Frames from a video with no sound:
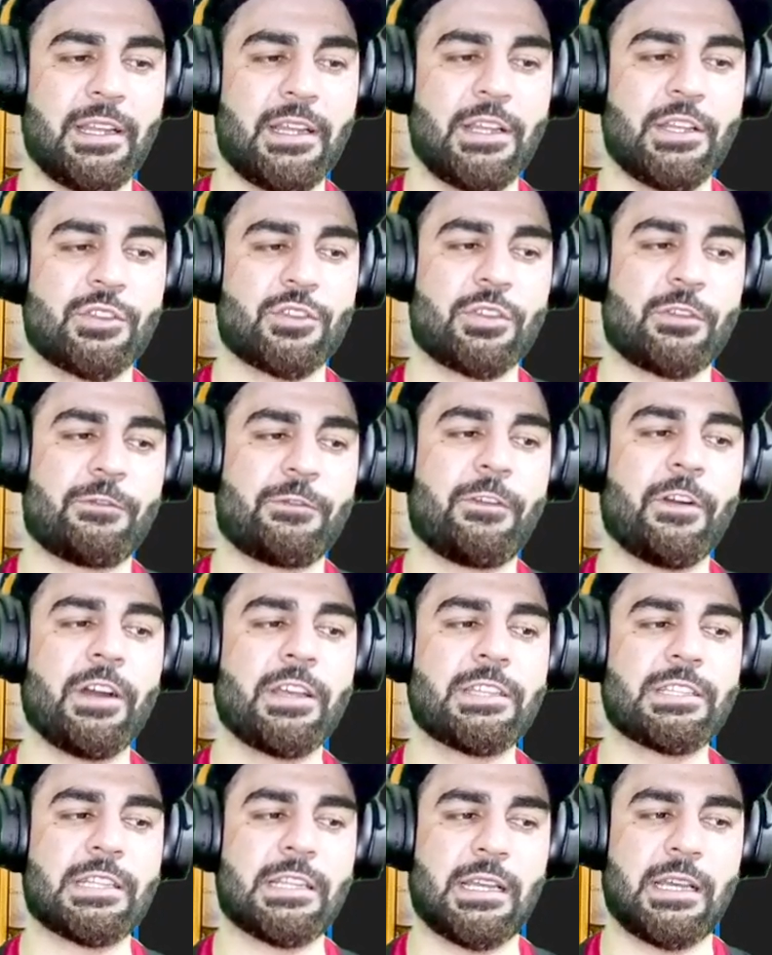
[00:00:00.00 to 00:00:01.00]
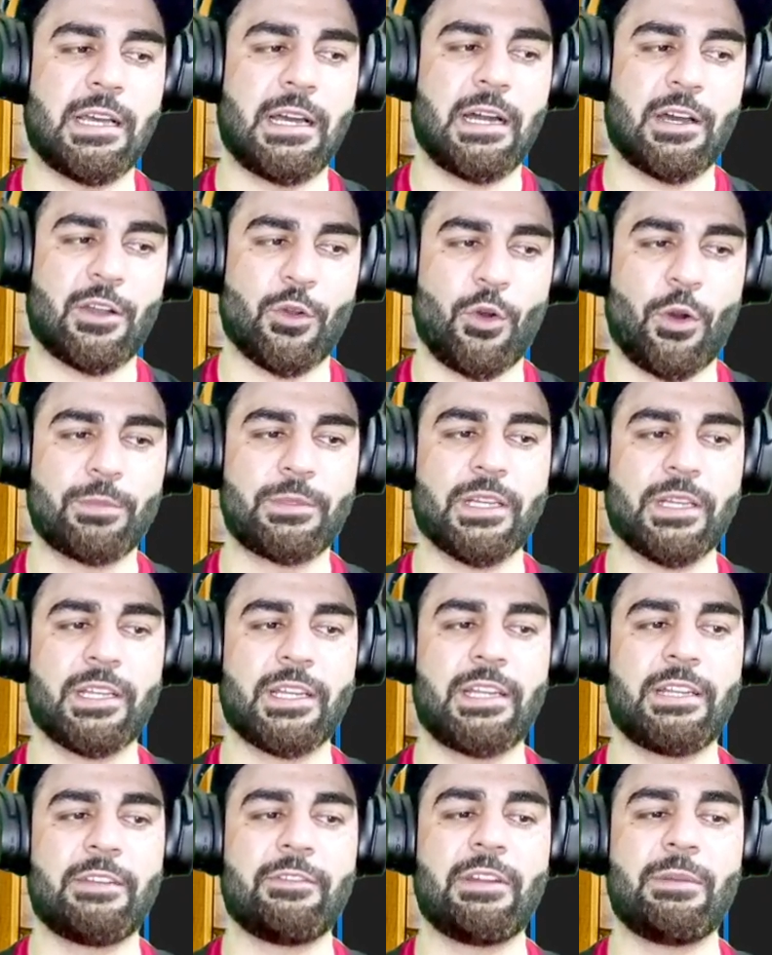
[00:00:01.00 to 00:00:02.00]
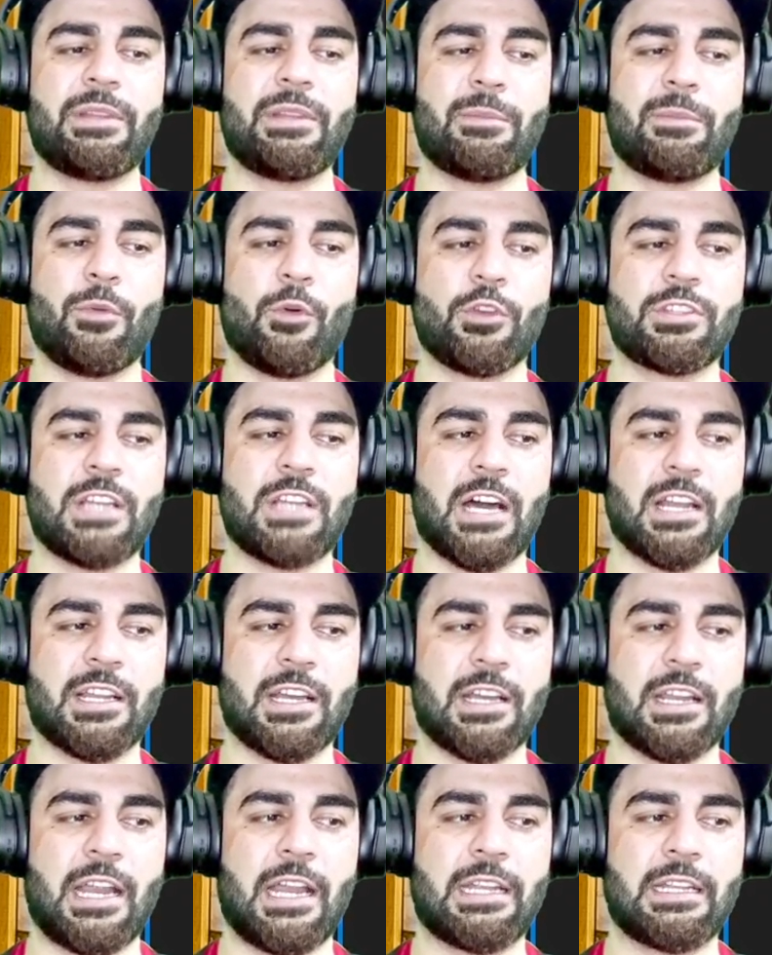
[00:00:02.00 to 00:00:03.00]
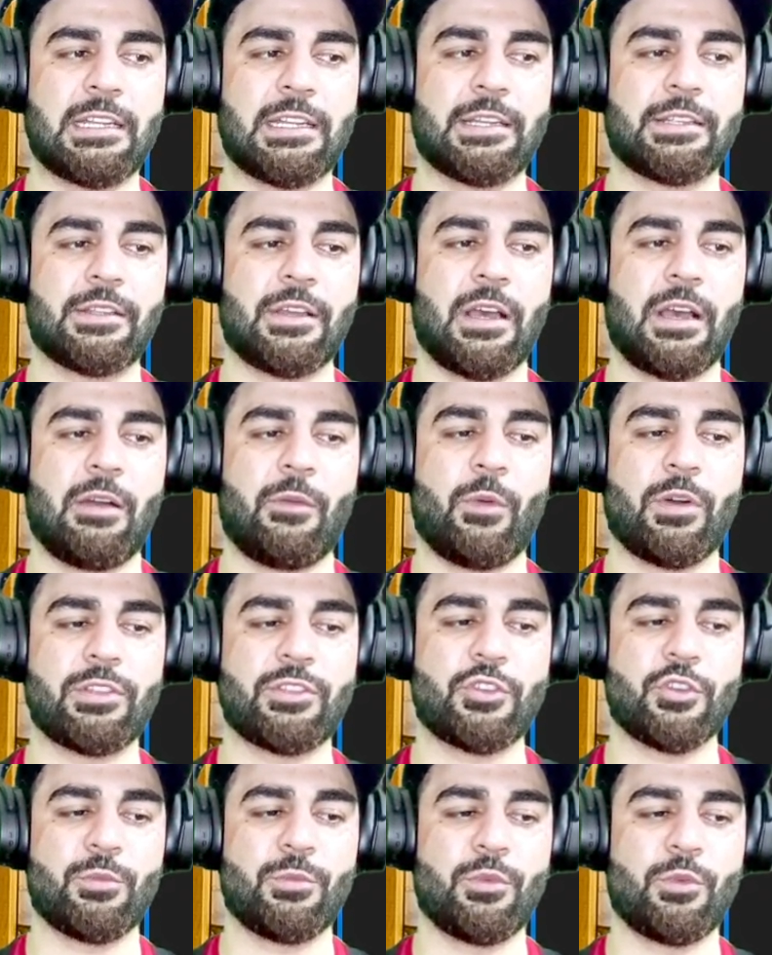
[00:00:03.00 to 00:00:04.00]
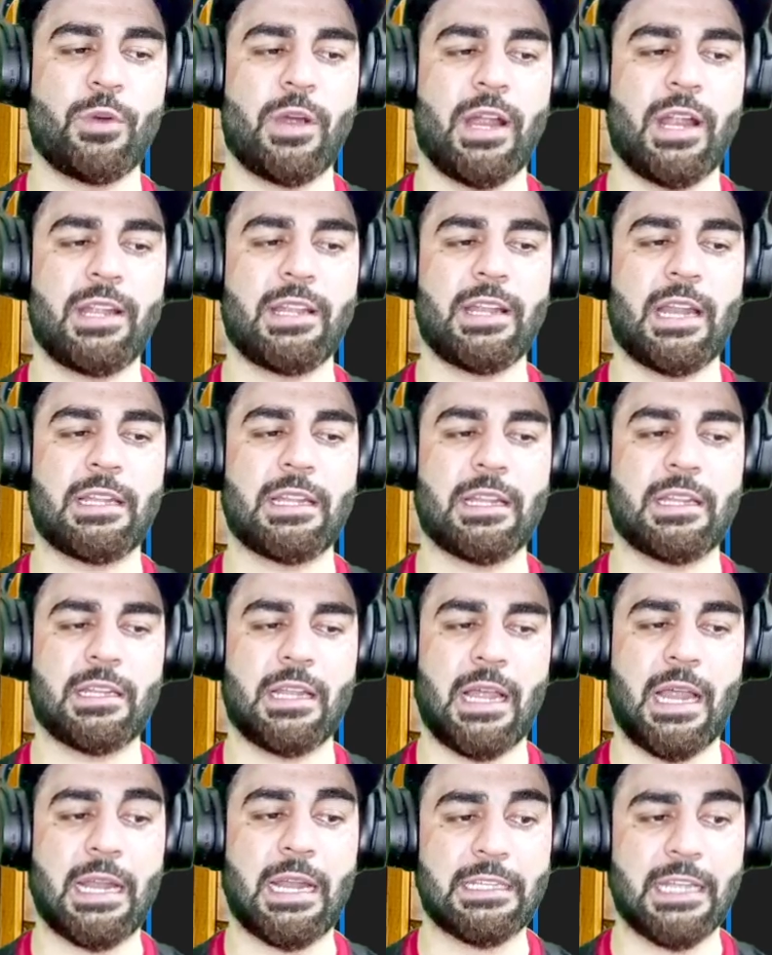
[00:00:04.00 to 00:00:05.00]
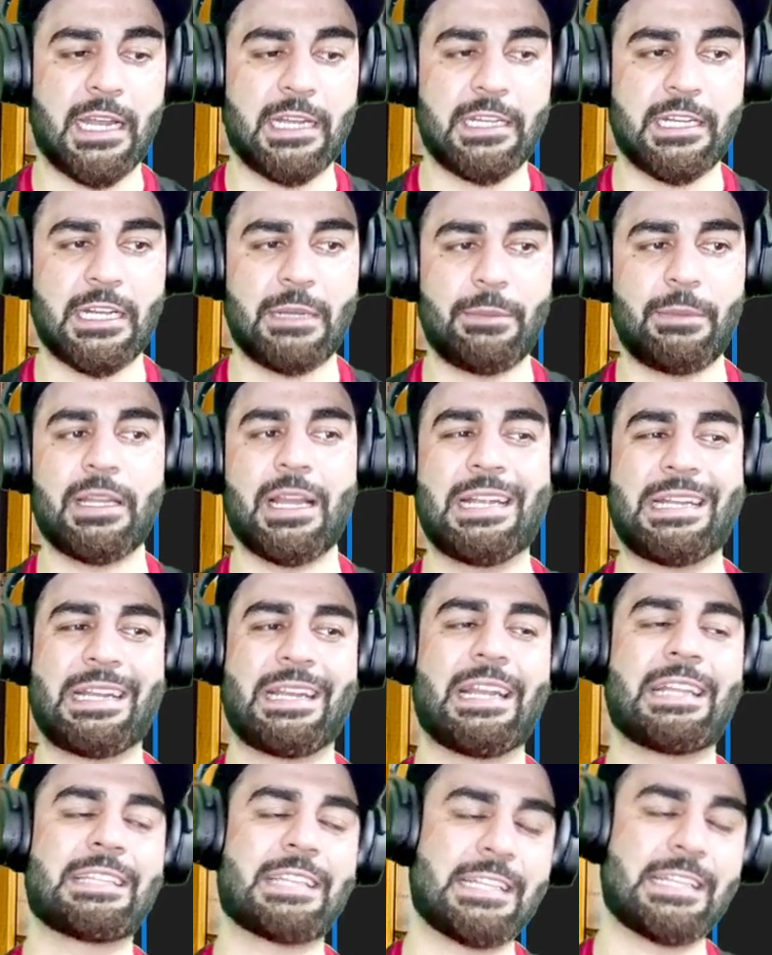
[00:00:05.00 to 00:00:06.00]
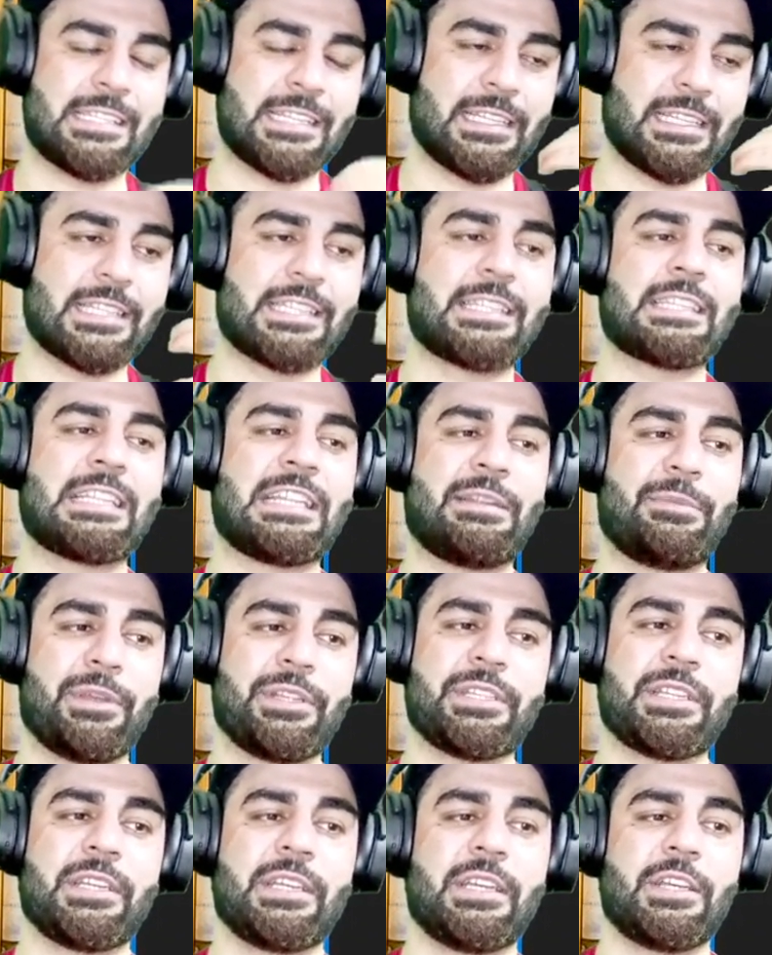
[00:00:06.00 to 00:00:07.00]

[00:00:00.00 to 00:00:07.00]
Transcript: So the first row of the grid will be the most darker, and once you move ahead, and at the end it will be lighter. Let's consider this is an image.